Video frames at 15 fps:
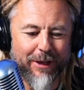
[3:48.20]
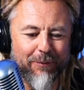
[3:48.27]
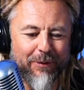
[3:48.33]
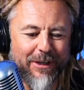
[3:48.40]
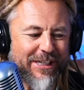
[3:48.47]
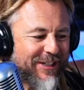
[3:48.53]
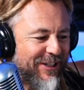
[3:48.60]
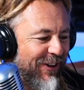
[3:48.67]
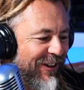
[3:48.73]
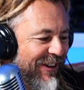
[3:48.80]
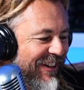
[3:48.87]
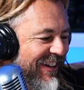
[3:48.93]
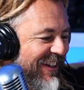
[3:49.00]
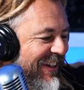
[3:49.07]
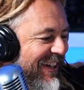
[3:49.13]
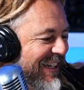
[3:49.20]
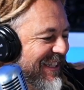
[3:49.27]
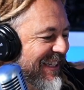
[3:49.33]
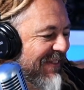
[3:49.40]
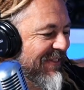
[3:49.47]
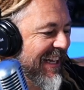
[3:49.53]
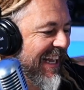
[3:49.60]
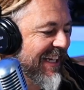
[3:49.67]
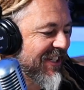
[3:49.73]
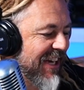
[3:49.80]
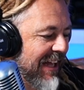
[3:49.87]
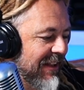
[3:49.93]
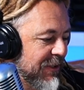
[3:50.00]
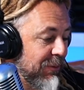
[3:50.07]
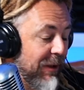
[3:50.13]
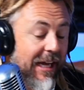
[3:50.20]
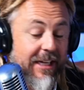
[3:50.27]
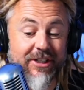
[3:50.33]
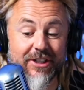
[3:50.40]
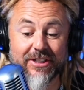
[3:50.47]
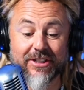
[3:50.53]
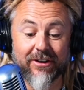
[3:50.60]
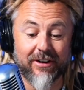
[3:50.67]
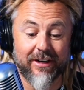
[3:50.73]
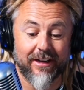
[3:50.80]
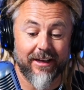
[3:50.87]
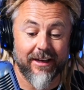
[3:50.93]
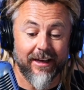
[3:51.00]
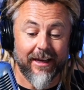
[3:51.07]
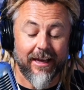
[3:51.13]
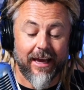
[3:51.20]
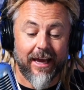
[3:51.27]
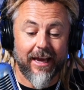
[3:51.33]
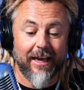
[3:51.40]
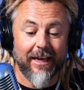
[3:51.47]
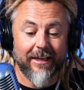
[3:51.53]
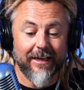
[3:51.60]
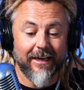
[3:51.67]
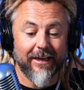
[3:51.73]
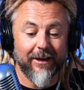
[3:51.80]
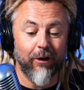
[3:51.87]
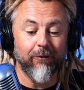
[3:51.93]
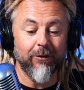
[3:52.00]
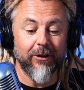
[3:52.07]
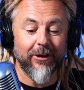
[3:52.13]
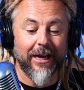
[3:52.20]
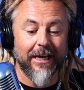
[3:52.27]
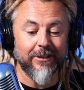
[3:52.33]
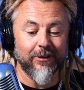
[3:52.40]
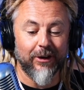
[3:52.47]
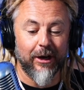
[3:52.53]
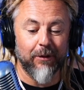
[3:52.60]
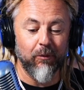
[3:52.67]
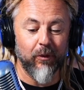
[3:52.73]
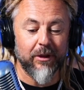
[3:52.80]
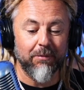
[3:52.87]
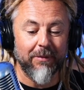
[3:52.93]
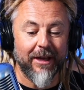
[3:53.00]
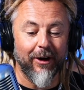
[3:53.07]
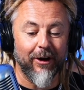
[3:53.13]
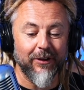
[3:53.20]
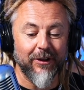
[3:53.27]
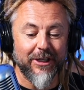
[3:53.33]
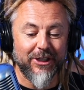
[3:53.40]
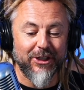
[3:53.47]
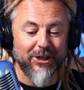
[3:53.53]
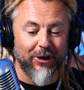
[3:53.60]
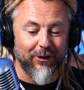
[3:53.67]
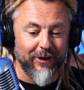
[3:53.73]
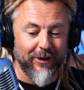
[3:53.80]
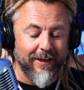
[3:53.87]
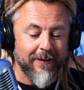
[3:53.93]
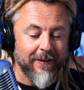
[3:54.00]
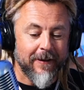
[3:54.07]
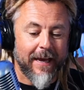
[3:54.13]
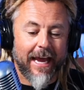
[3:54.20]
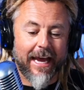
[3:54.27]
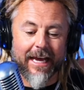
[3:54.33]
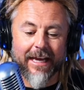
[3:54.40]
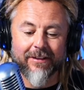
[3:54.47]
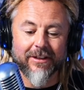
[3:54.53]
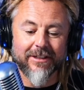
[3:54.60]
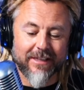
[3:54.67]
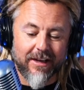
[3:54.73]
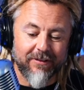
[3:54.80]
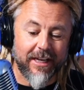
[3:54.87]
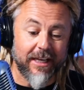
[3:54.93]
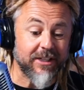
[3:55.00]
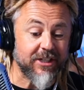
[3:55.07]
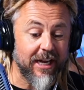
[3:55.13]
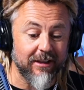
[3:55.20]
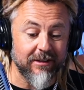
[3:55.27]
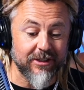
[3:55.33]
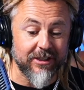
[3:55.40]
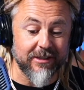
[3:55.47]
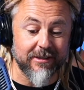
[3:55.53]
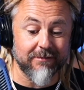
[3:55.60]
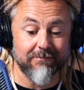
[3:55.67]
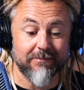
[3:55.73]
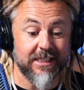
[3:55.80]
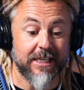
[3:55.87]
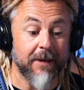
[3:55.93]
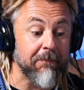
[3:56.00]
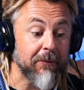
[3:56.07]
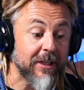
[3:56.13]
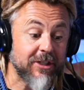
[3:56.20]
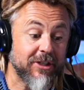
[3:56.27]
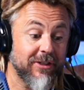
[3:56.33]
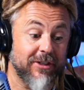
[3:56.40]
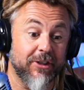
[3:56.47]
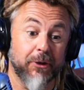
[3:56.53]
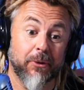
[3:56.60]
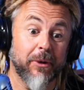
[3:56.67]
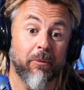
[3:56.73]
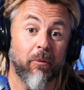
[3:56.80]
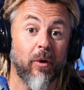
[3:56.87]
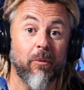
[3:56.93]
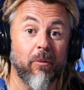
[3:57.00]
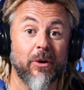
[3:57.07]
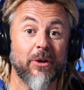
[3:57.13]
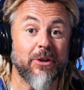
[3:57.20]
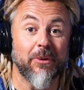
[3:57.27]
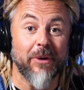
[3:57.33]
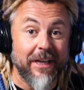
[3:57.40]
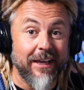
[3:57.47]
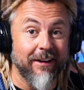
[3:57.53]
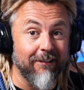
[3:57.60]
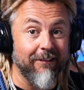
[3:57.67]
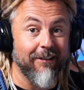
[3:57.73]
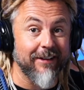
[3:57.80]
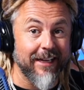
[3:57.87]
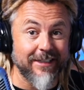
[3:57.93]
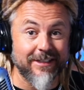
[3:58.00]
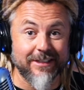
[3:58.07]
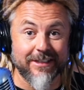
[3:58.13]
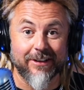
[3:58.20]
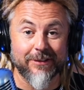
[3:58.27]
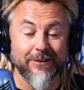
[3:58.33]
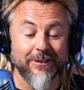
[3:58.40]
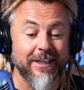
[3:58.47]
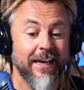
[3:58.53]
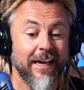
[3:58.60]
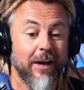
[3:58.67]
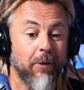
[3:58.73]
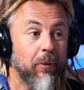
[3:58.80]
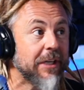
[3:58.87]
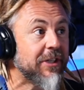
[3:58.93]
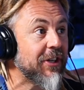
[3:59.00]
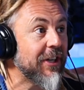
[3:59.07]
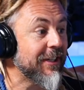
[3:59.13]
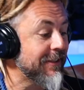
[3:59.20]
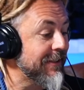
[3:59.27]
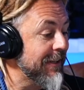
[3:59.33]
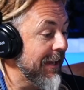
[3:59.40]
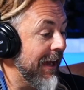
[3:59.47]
me. We just started a 7-day challenge. Well, I just started it, and hopefully you guys will come with me on this journey. And the 7-day challenge is simply just doing what we're doing here on Inchstones, which is